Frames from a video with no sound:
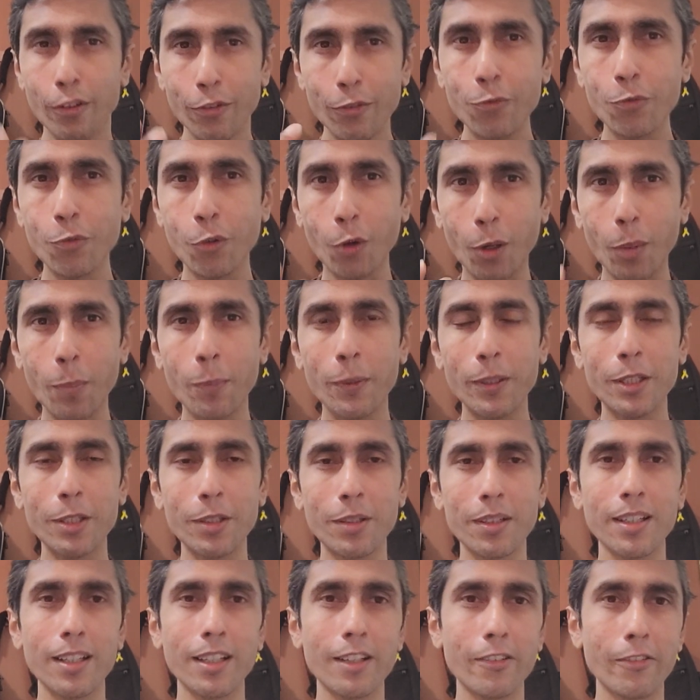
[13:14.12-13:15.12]
for a
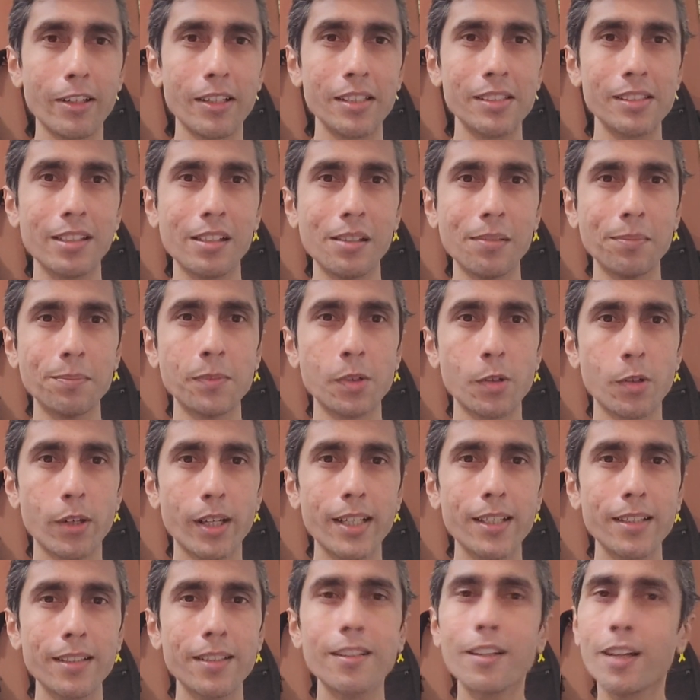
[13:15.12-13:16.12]
particular reason,
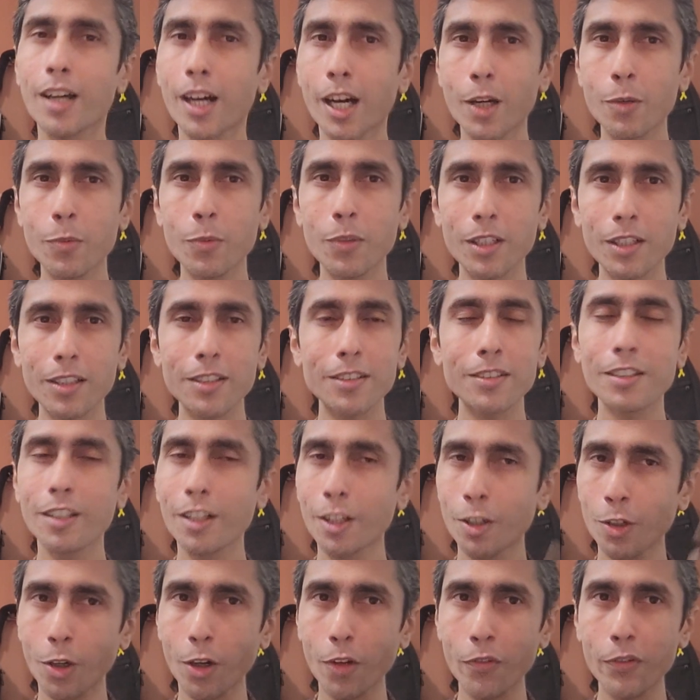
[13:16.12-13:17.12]
right? Hard work,
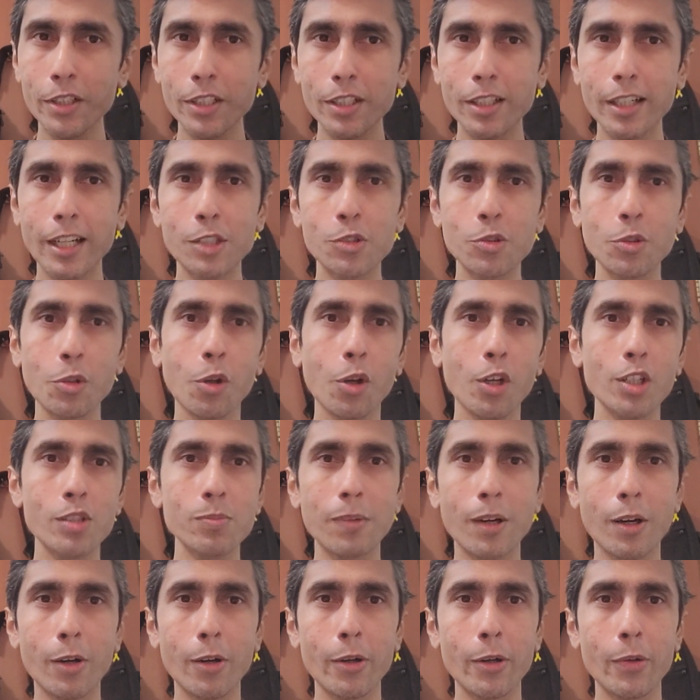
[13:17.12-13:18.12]
a lot of intellectual
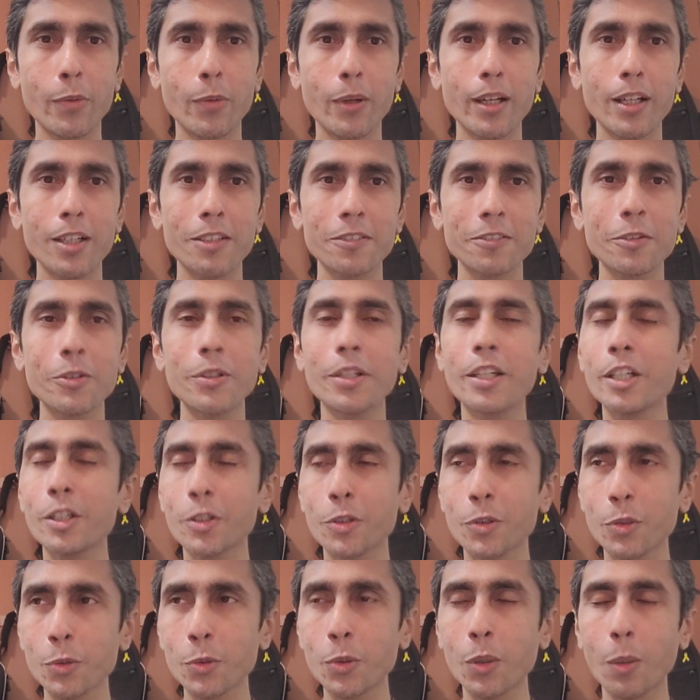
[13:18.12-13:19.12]
horsepower required. You
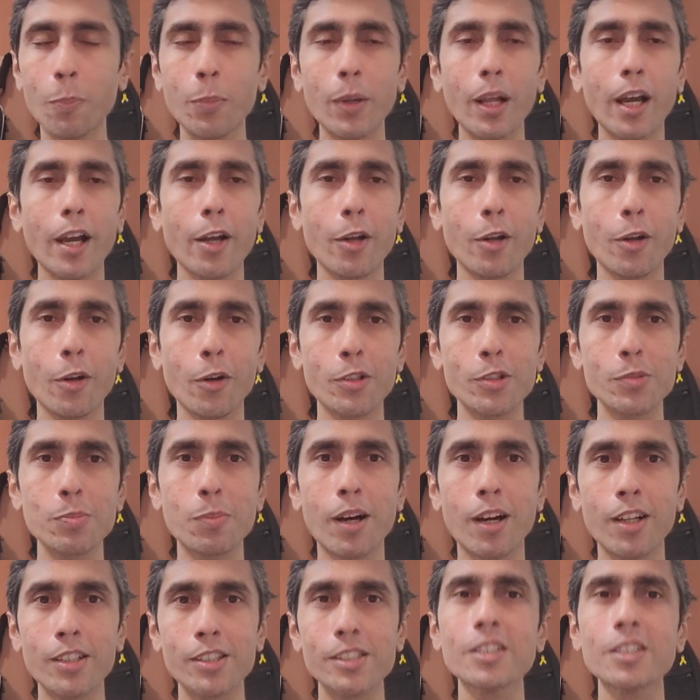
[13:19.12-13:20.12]
need to apply a lot of
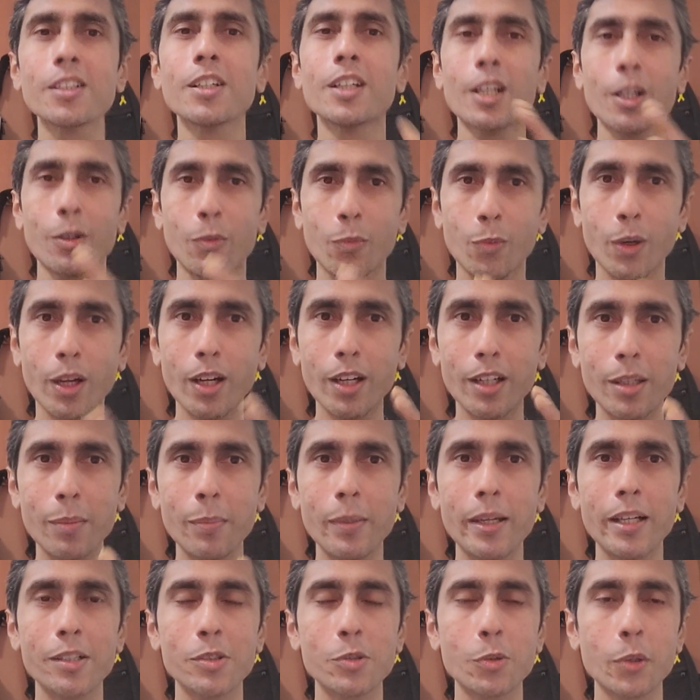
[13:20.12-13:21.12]
smarts while the
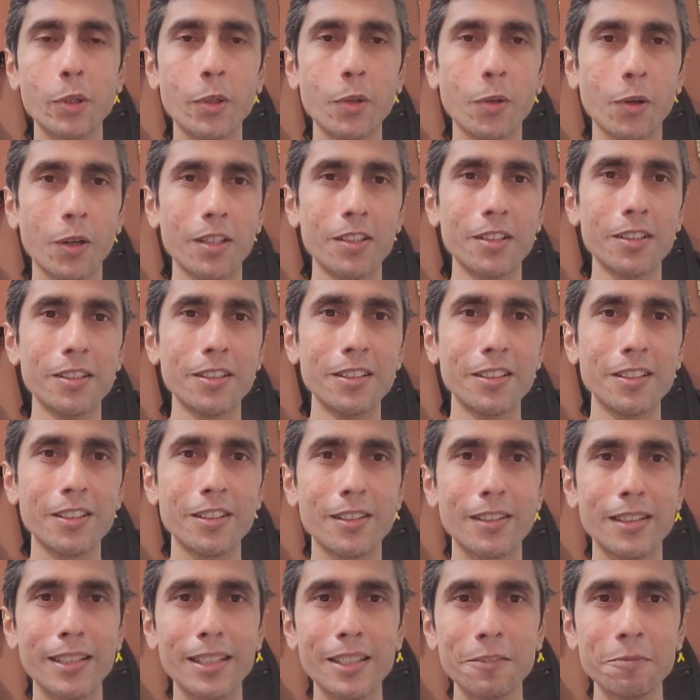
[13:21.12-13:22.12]
debate is going on,
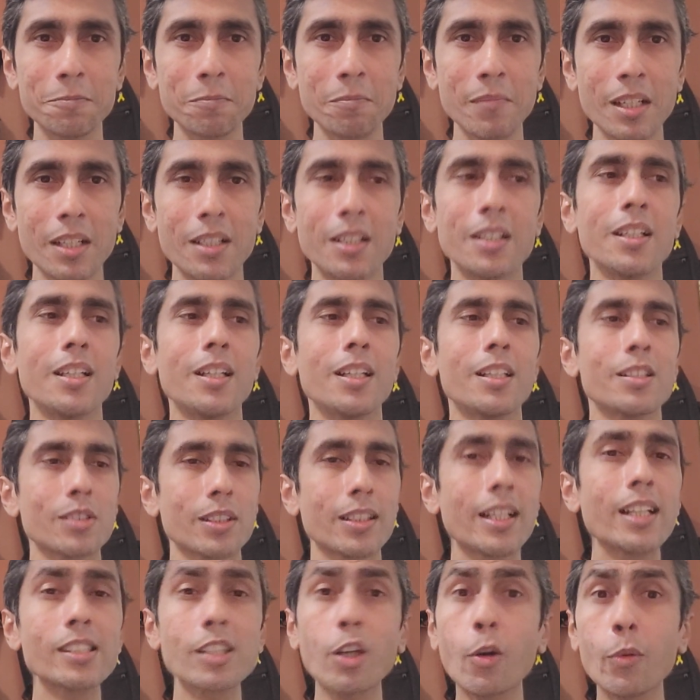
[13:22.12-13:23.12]
right? So
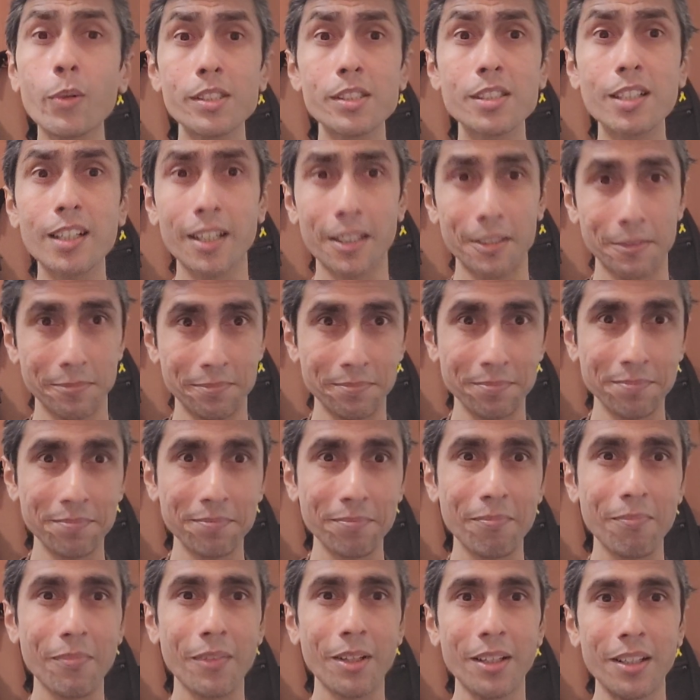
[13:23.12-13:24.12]
that's how it's done.
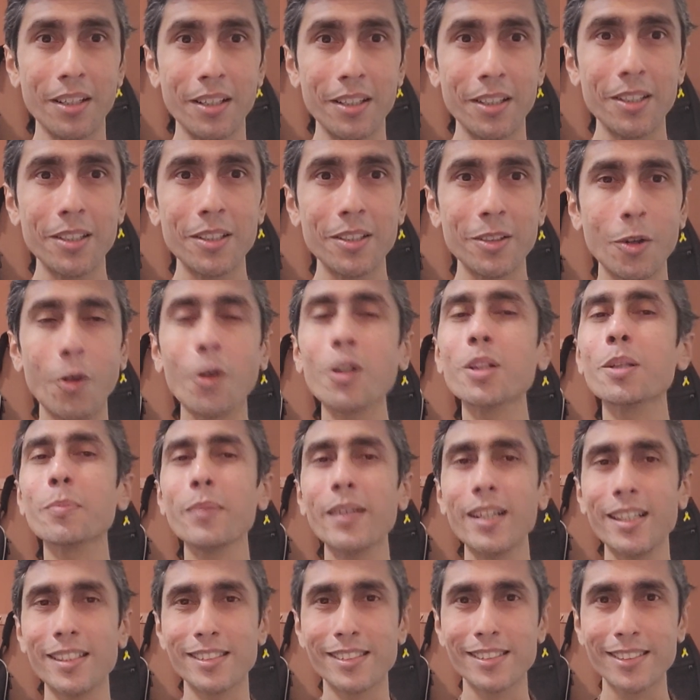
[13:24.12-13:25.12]
All the
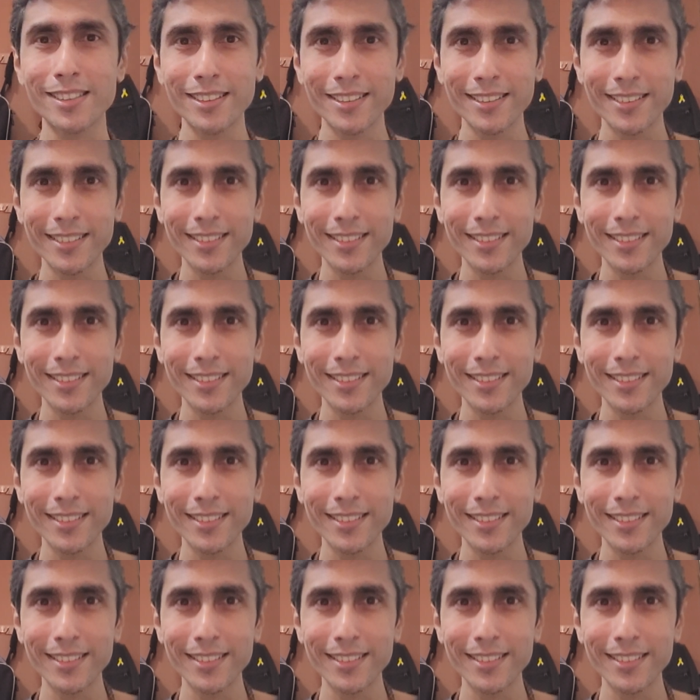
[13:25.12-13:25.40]
best.